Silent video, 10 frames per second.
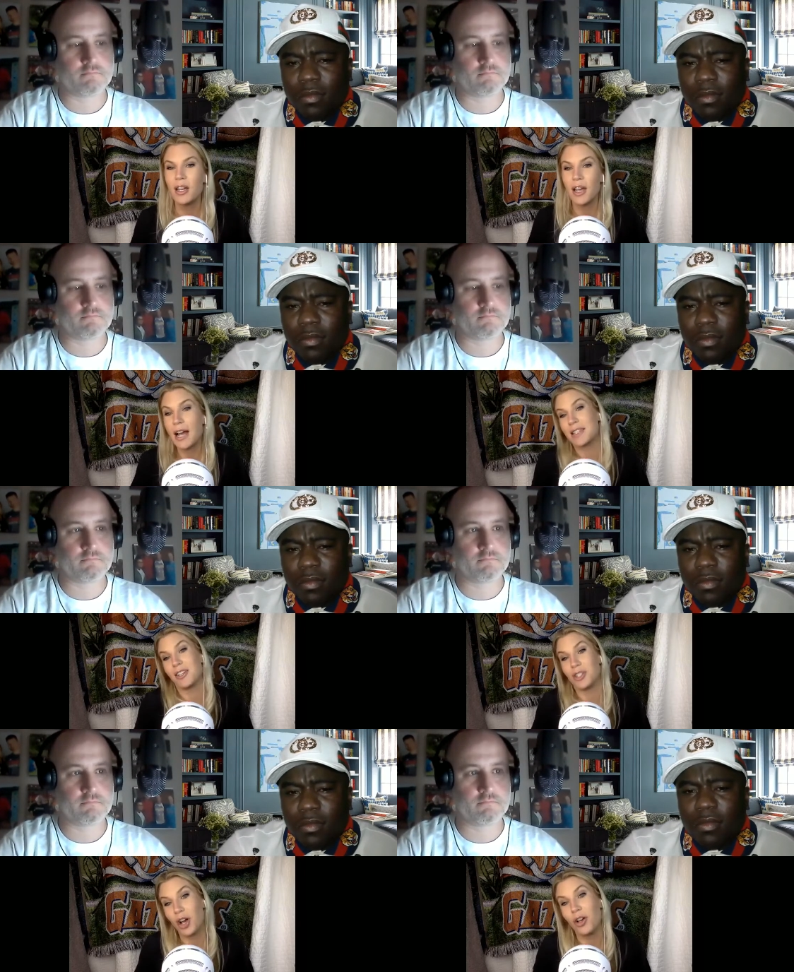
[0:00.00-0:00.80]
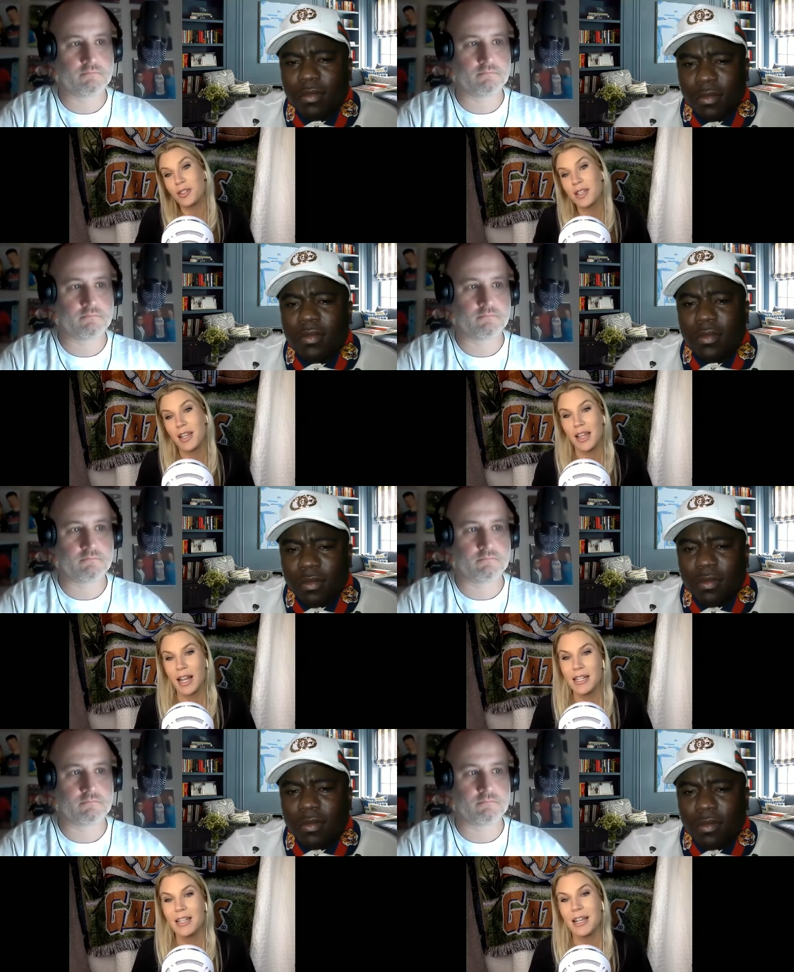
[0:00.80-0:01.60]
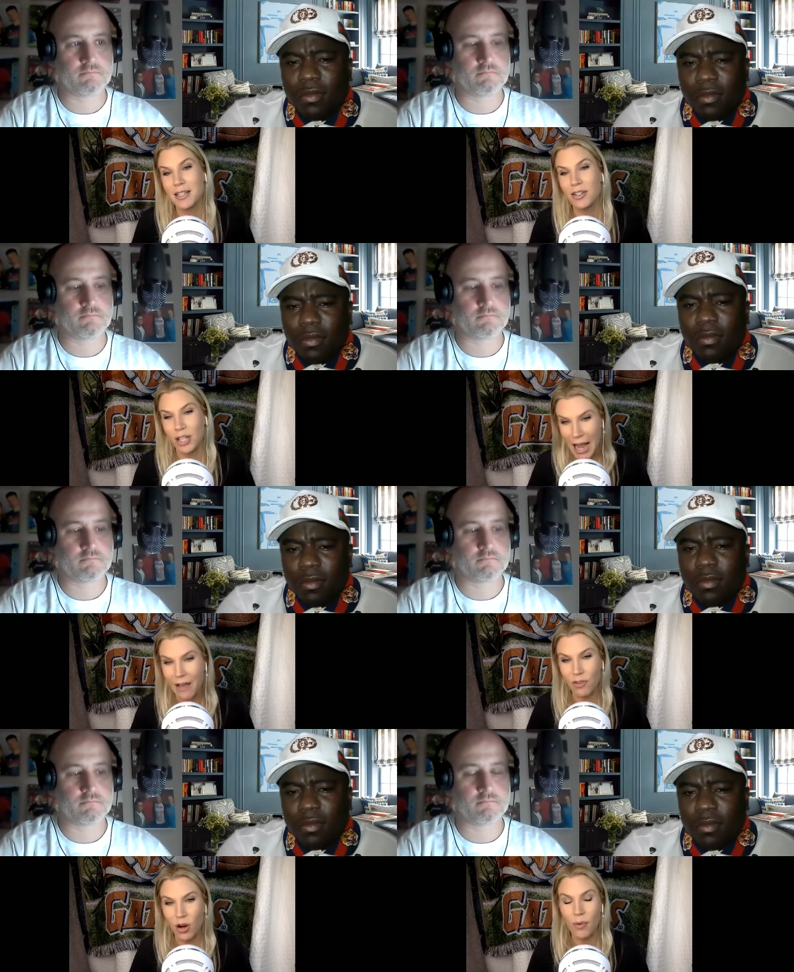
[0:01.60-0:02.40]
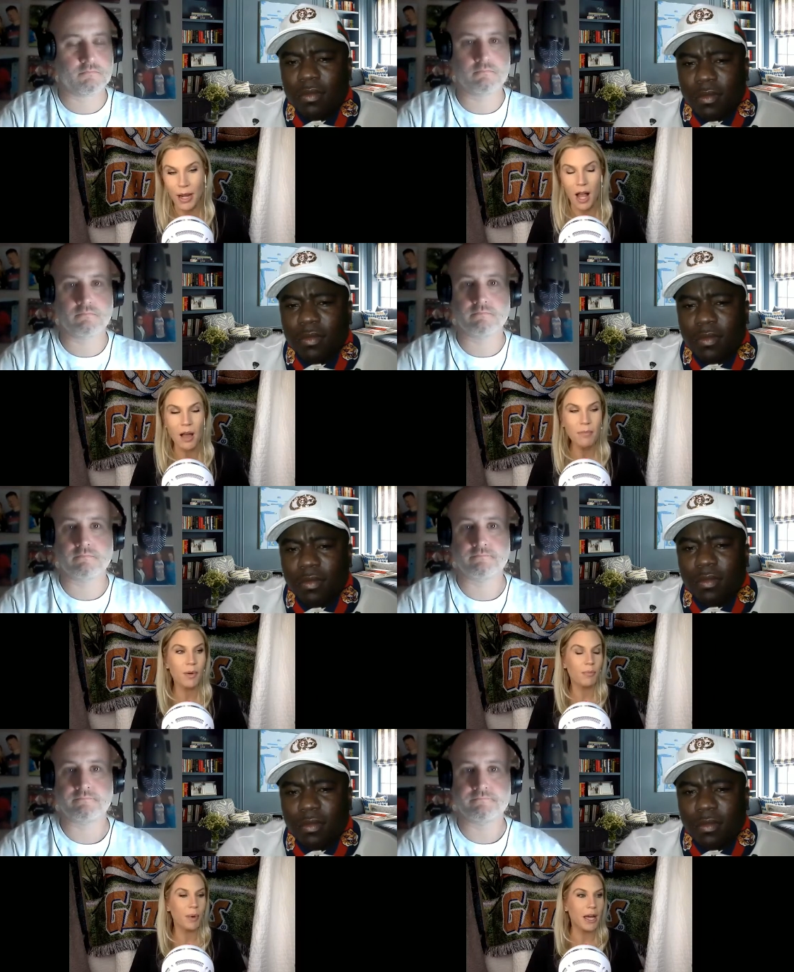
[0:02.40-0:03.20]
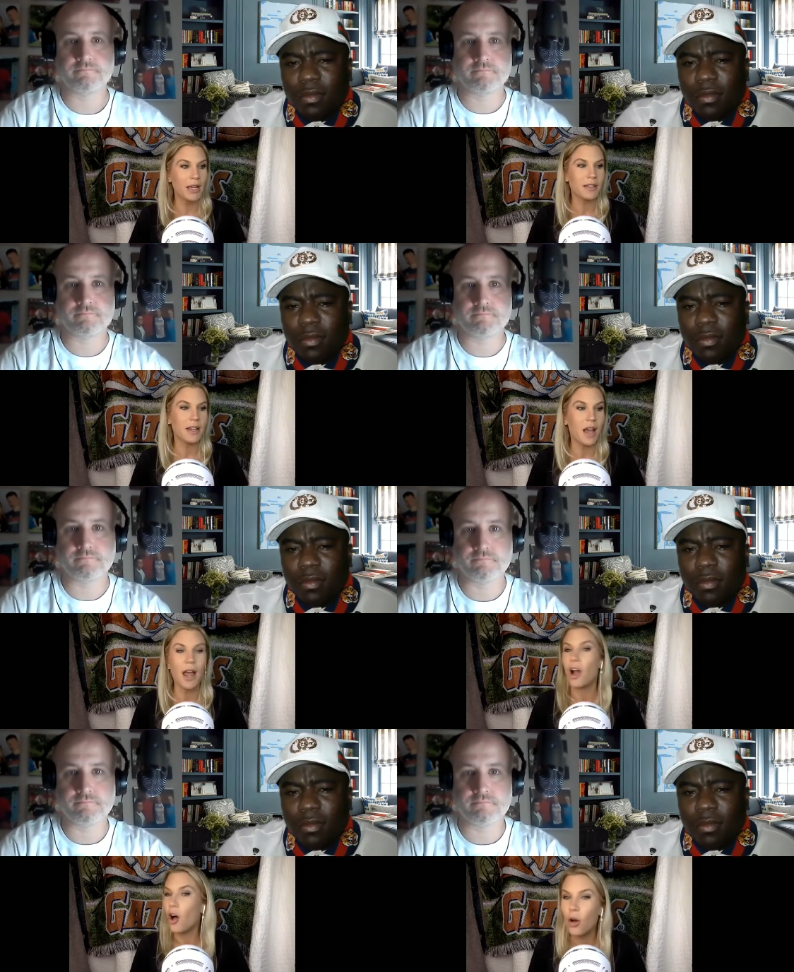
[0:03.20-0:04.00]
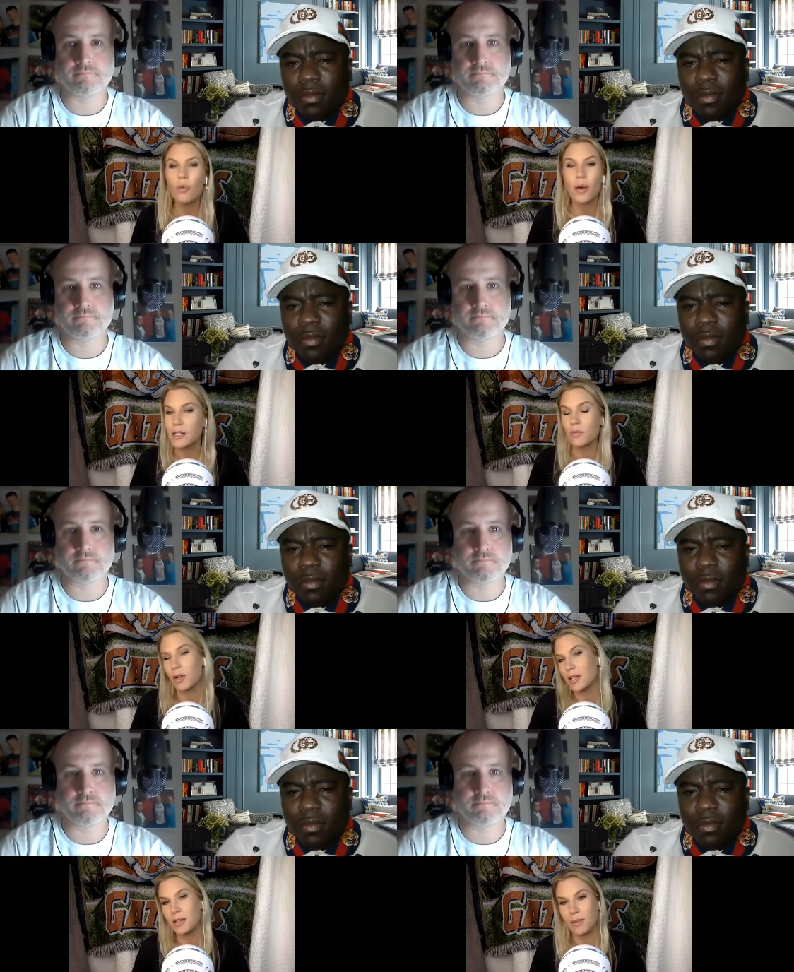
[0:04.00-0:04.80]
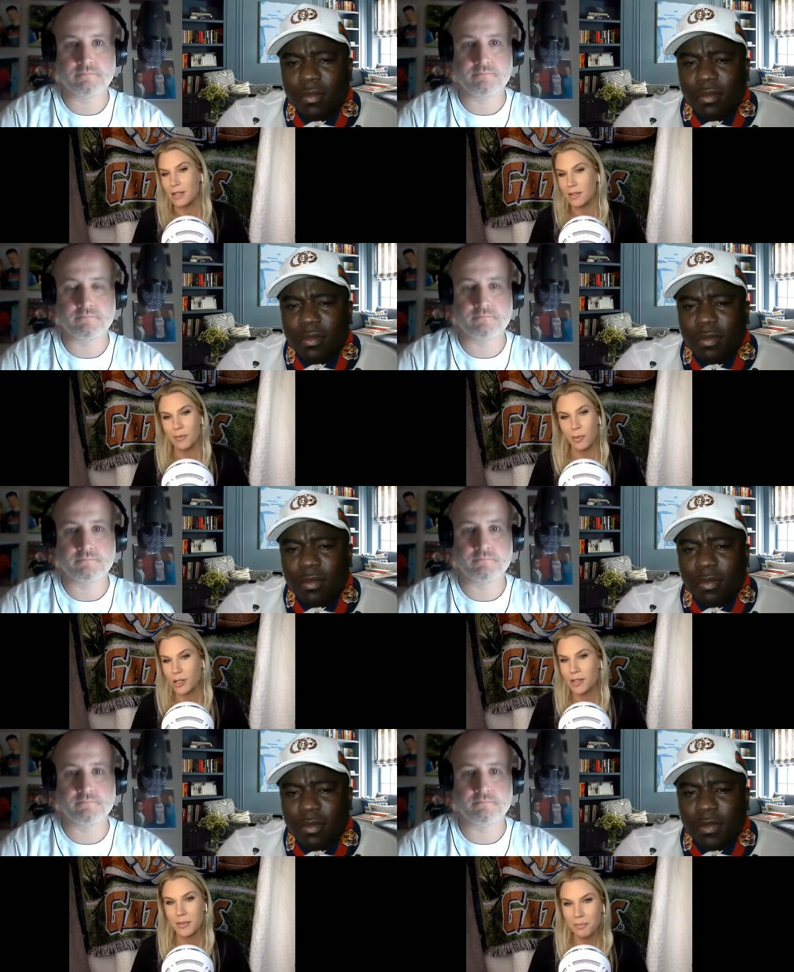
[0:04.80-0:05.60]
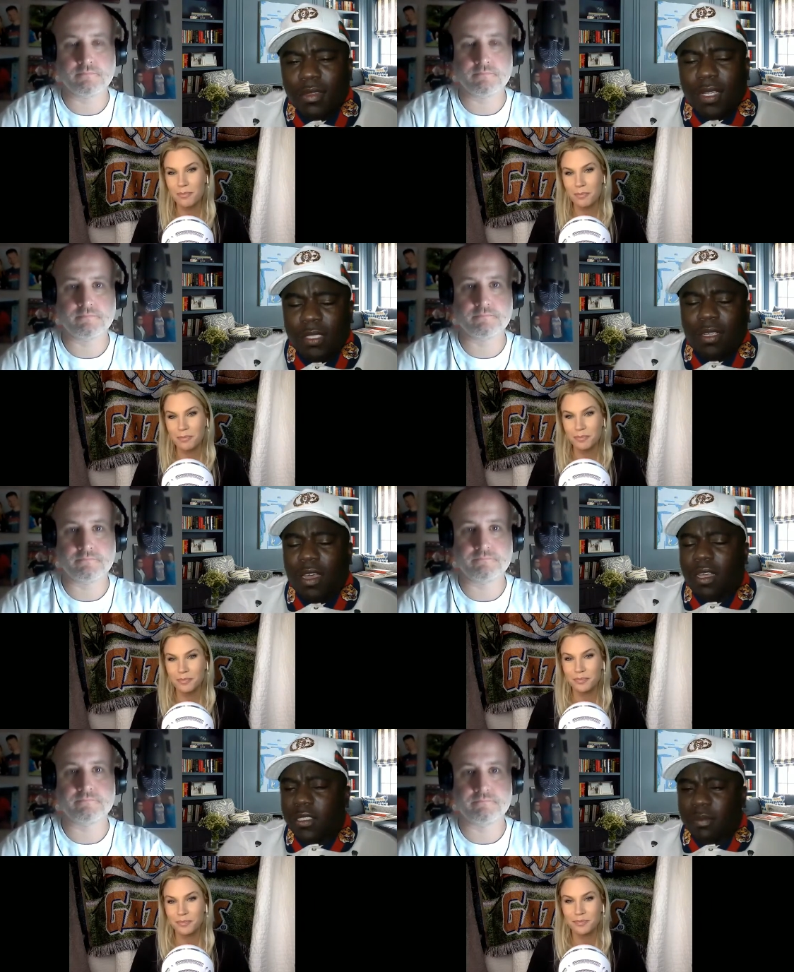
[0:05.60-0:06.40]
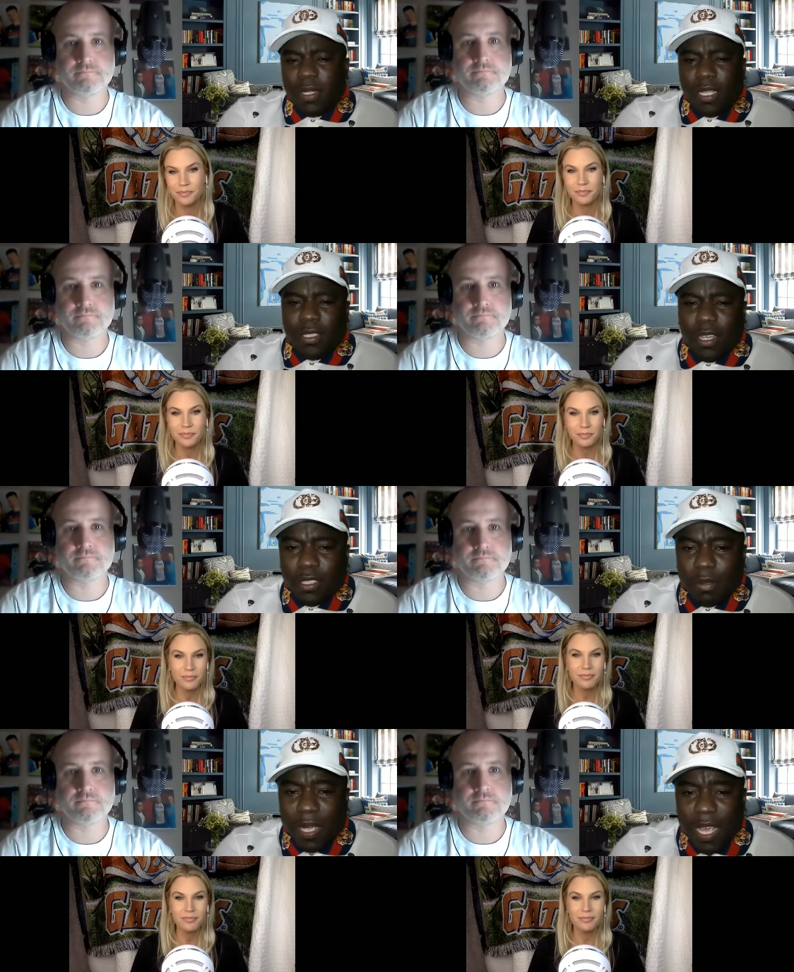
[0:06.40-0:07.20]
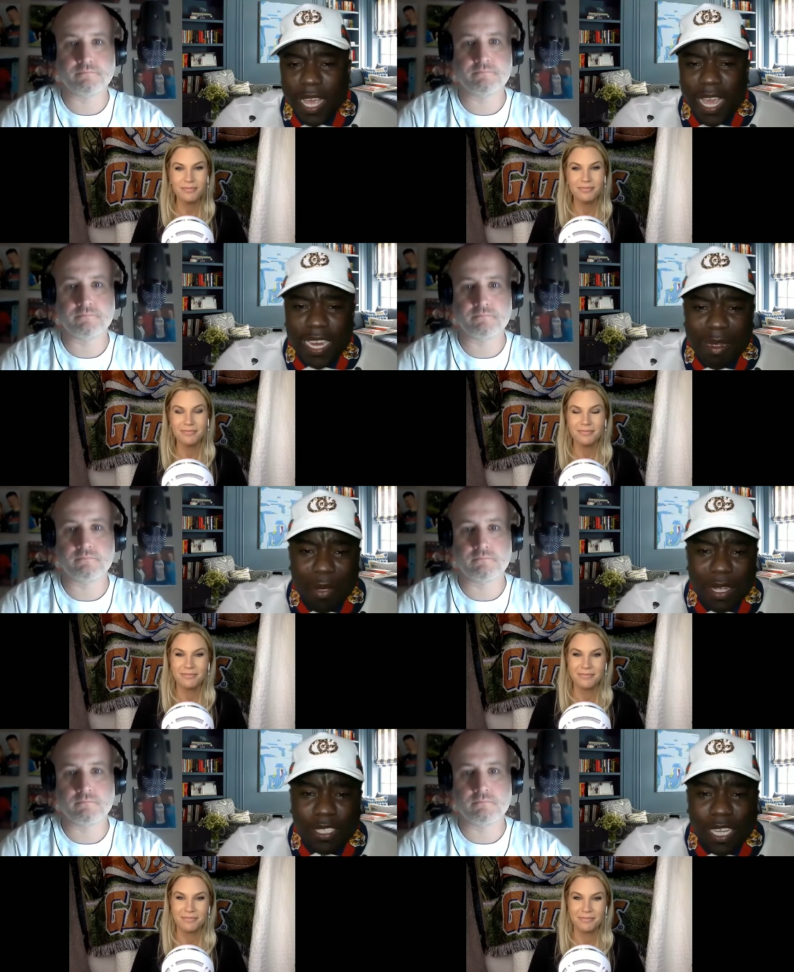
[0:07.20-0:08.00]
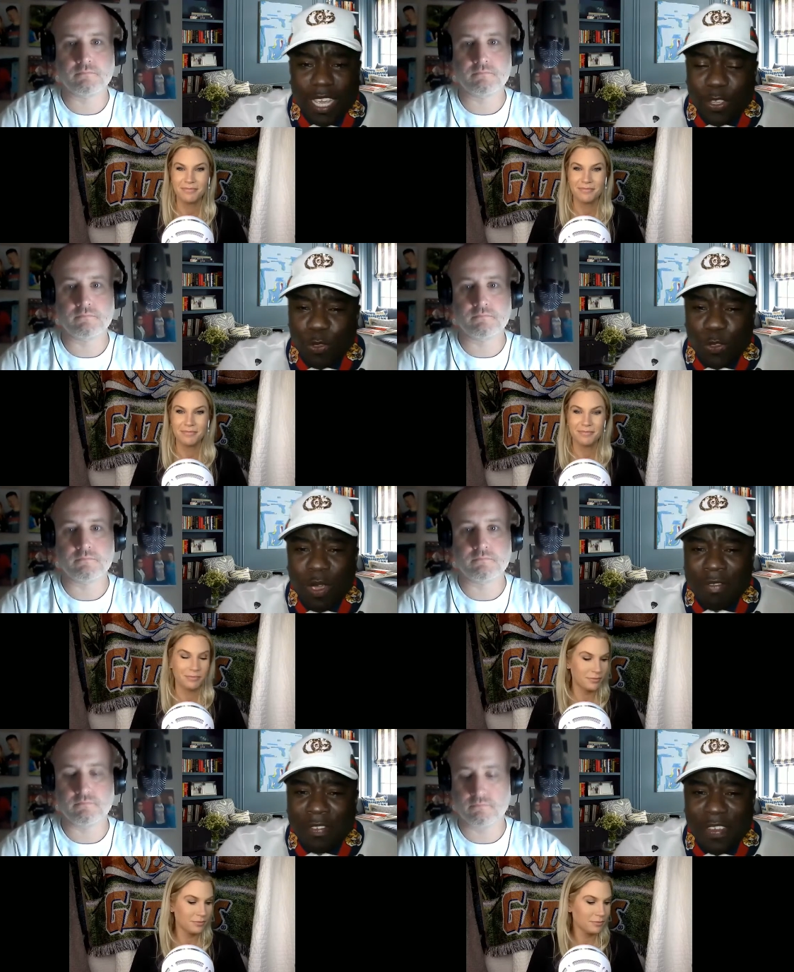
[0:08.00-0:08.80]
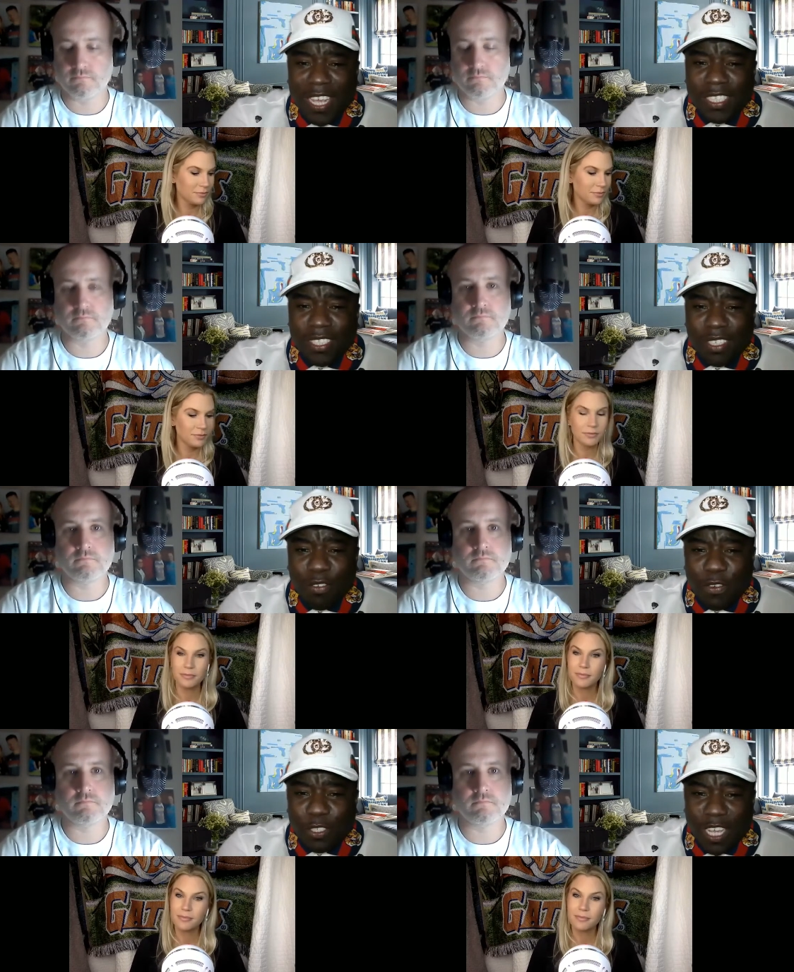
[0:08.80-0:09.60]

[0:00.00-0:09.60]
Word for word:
Speaker 1: as an adult that i didn't necessarily have growing up but i always wanted to be in
Speaker 2: sports that's awesome that's awesome and i must say you, you have a face for